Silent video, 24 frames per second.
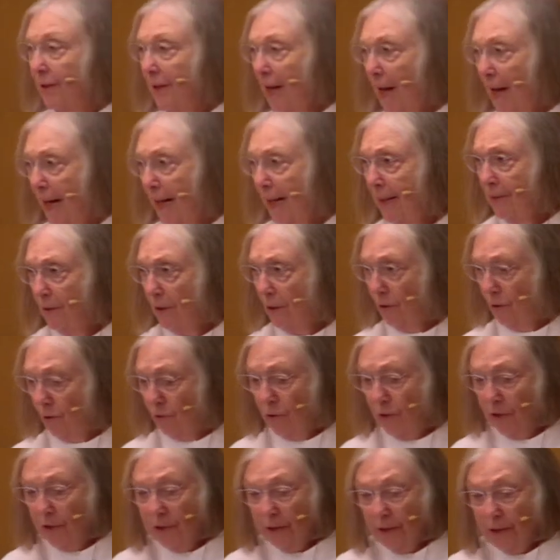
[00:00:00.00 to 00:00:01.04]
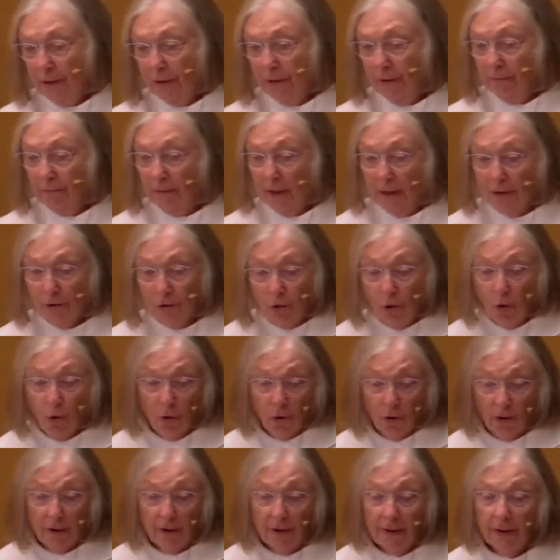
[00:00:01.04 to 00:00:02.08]
diagnosed a
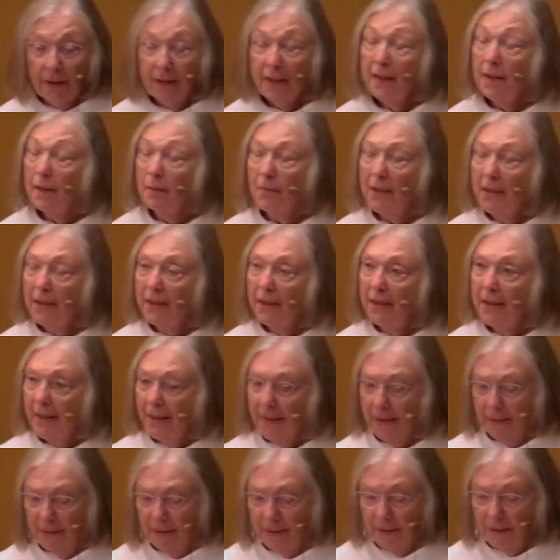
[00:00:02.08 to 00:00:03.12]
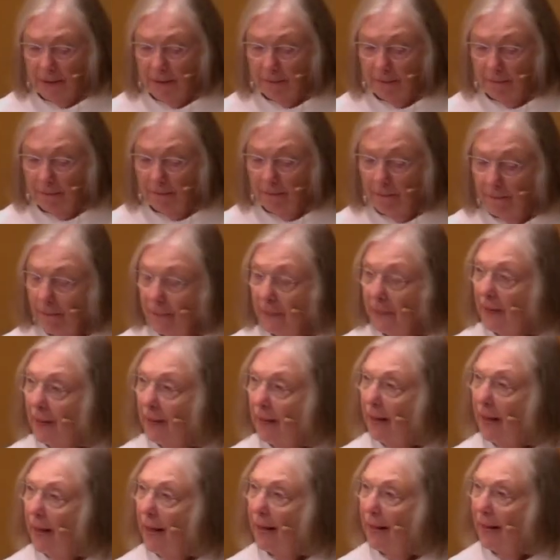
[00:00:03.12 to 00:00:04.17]
torn tibia tendon
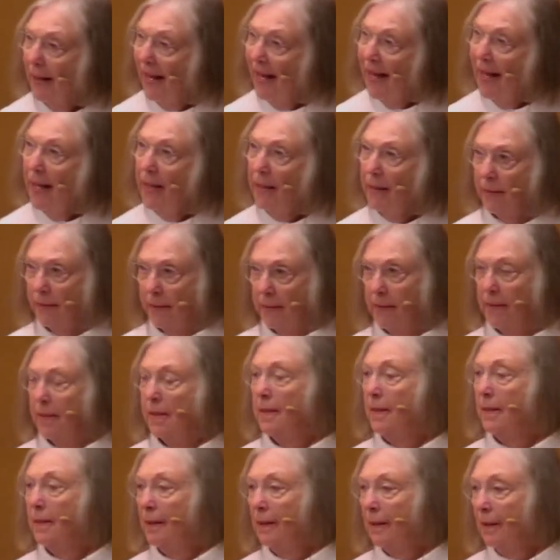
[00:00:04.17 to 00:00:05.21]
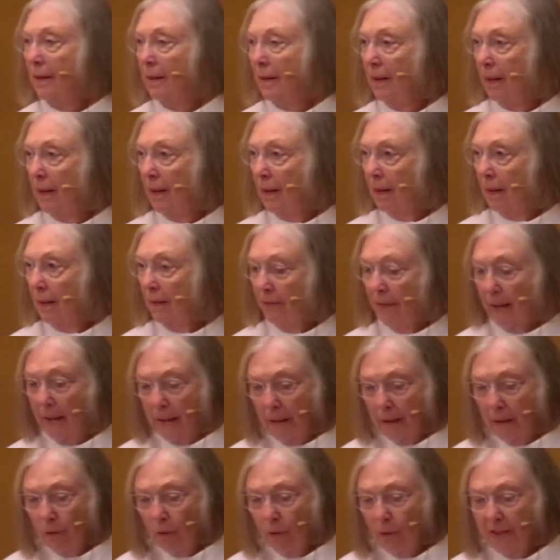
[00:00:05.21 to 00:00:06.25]
and added that
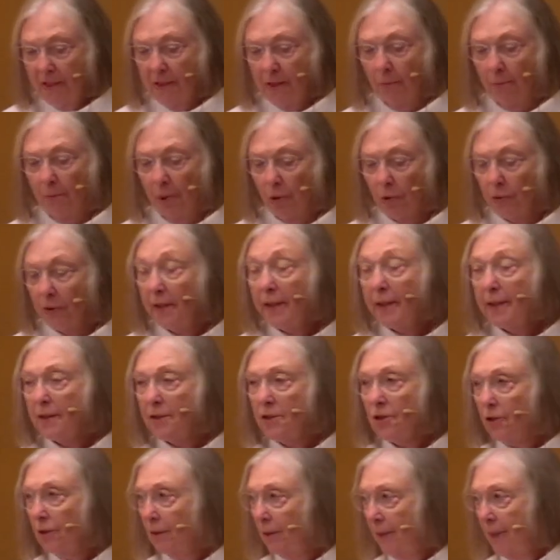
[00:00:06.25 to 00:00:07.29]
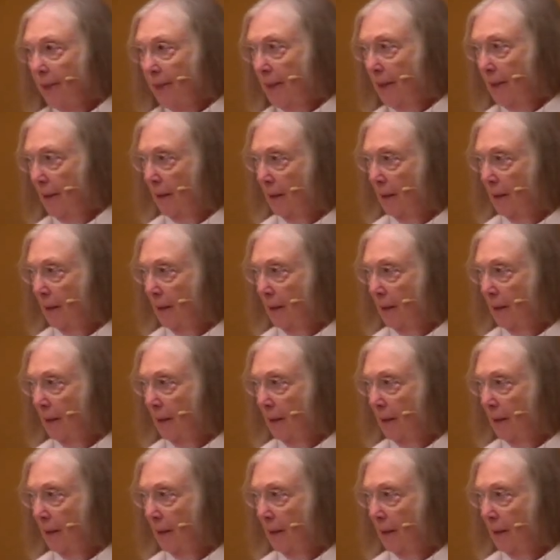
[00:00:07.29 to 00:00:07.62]
it was a potentially